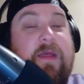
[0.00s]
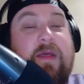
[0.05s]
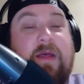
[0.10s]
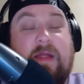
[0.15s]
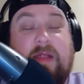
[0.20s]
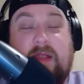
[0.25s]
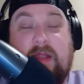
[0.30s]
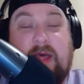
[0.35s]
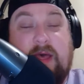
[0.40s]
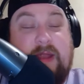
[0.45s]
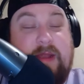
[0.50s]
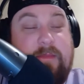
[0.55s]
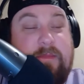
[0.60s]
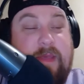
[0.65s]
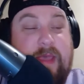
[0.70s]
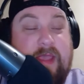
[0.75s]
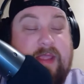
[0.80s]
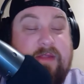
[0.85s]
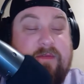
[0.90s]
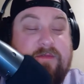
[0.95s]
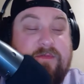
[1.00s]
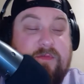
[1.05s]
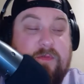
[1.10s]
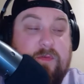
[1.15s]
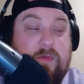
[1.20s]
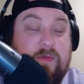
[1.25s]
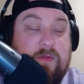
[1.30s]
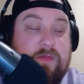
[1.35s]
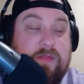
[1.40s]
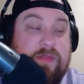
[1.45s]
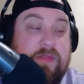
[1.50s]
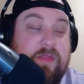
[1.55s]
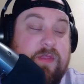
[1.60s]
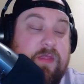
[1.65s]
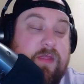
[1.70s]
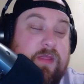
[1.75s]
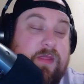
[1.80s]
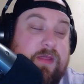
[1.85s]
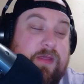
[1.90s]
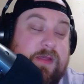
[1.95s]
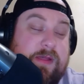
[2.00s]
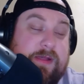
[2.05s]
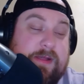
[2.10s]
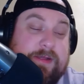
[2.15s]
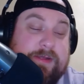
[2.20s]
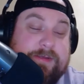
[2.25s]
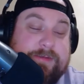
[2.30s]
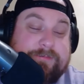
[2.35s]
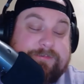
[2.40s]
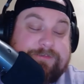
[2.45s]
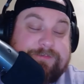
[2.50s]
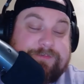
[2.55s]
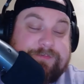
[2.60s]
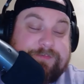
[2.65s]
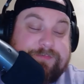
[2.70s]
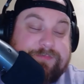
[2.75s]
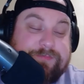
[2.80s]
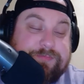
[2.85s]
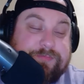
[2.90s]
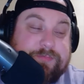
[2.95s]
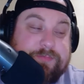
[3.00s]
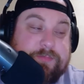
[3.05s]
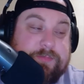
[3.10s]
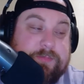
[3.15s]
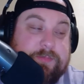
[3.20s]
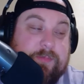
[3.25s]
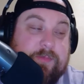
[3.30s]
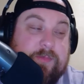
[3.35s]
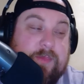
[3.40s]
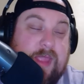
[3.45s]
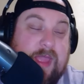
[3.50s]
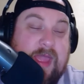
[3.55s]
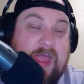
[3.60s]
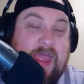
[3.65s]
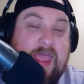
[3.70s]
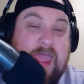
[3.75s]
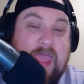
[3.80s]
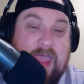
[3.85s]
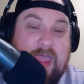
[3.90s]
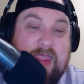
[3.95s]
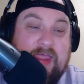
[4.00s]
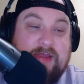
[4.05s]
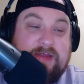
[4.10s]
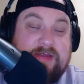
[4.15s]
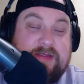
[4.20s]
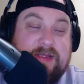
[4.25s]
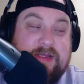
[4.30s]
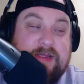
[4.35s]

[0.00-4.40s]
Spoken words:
A lot of back and forth. I hate